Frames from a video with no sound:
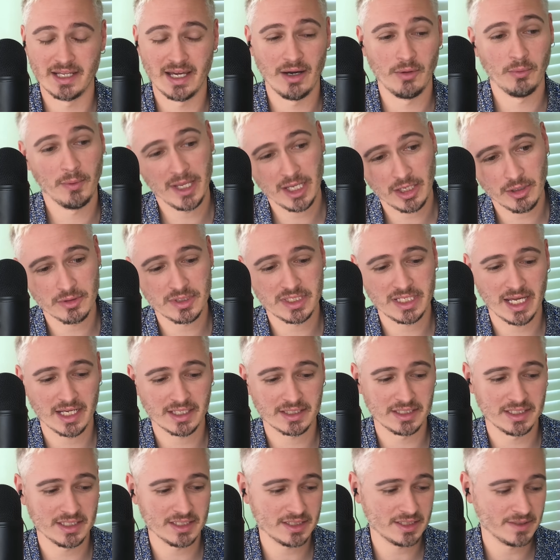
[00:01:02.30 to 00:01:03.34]
Now, Waco,
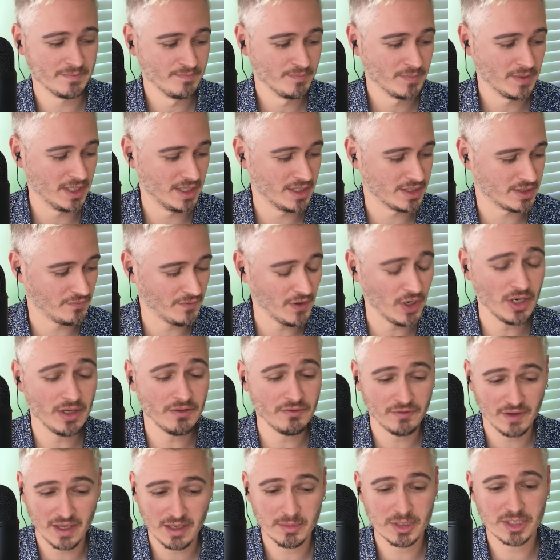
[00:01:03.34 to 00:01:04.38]
Texas is a very
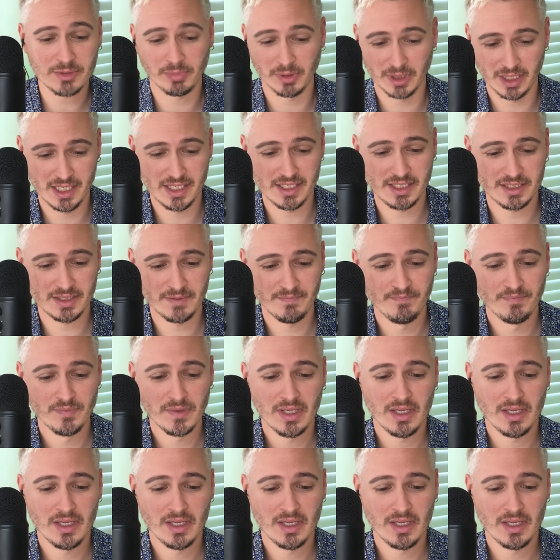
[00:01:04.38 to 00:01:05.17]
famous place,